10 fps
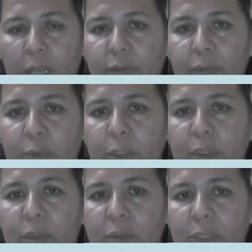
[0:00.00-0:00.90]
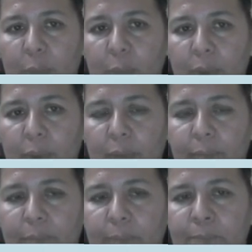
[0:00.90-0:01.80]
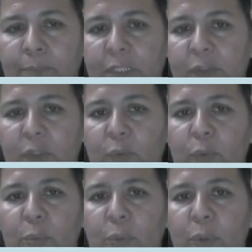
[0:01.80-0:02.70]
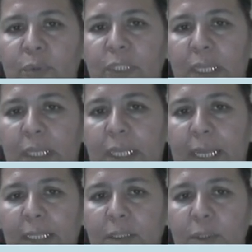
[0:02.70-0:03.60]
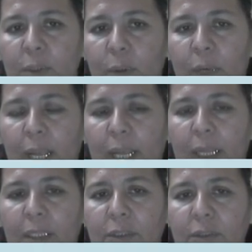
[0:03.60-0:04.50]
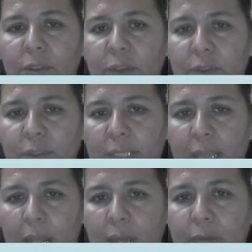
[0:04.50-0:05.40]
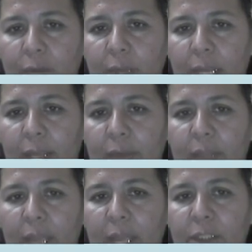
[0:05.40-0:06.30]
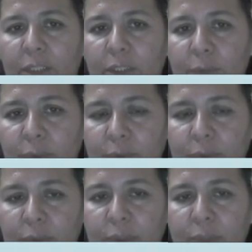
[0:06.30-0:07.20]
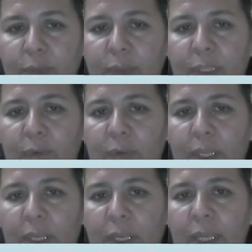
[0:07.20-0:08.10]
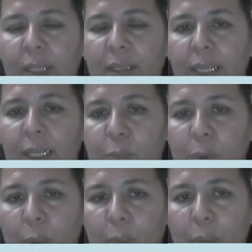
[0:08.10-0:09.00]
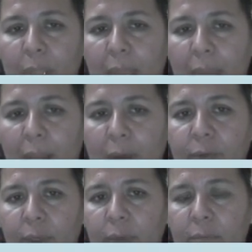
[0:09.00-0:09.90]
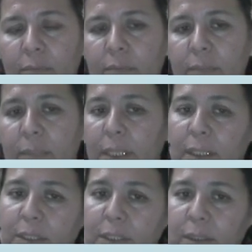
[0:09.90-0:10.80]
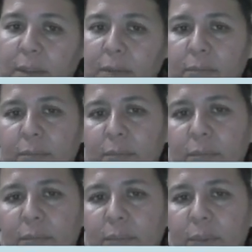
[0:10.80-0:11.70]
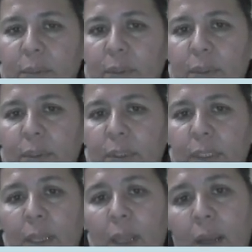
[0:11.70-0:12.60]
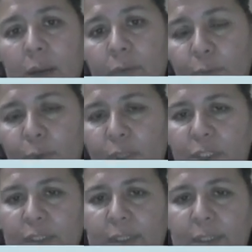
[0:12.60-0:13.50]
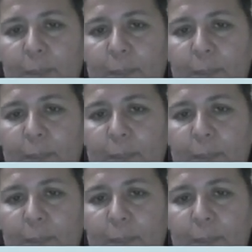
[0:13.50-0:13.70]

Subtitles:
Have to be a good neighbor. If someone moves in next door, introduce yourself. If they are new to the area, they'll probably have a little or a lot of questions.